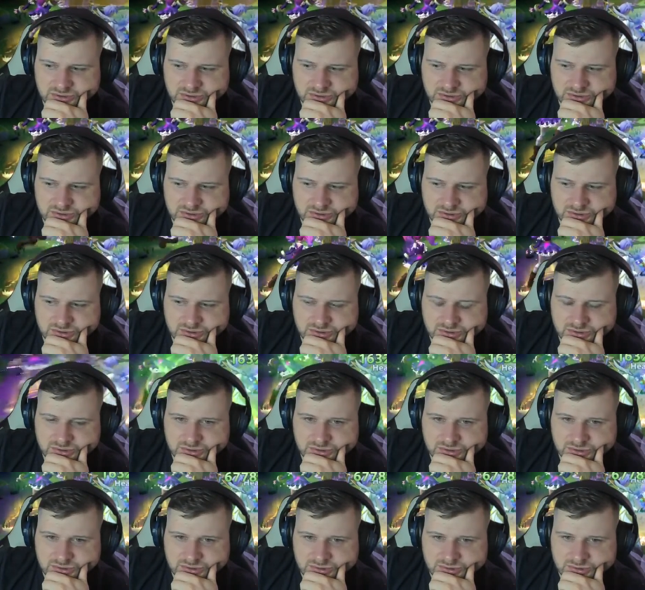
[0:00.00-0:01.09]

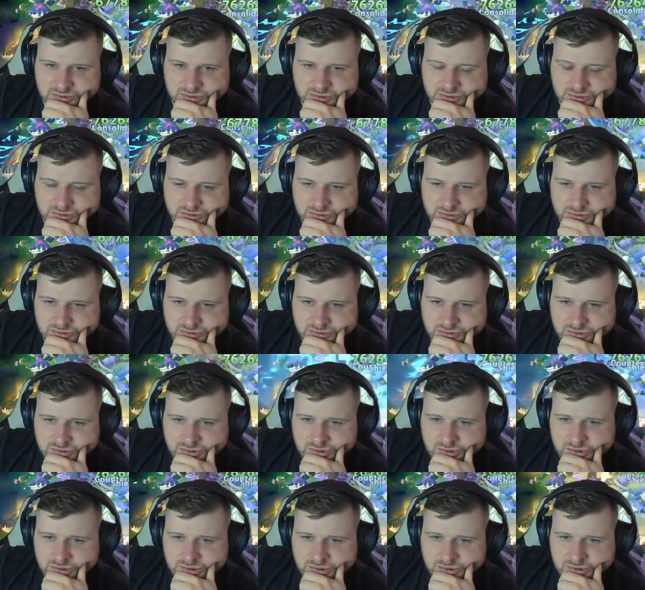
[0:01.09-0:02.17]

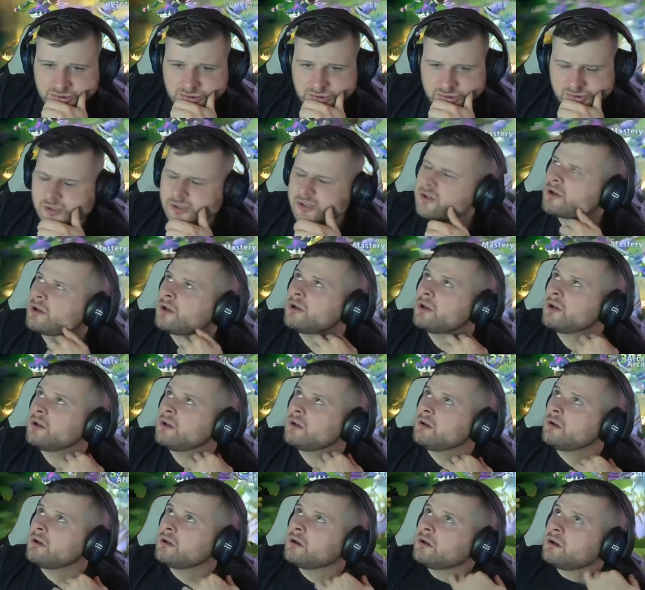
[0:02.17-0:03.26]

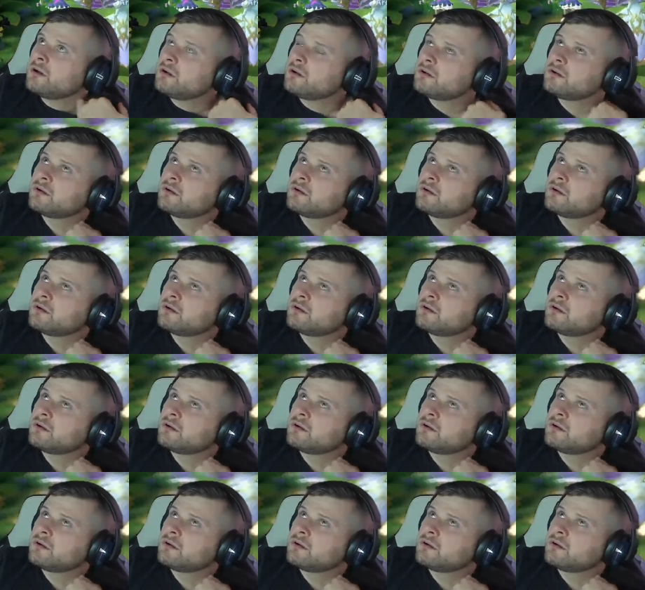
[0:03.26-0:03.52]
(no one is talking)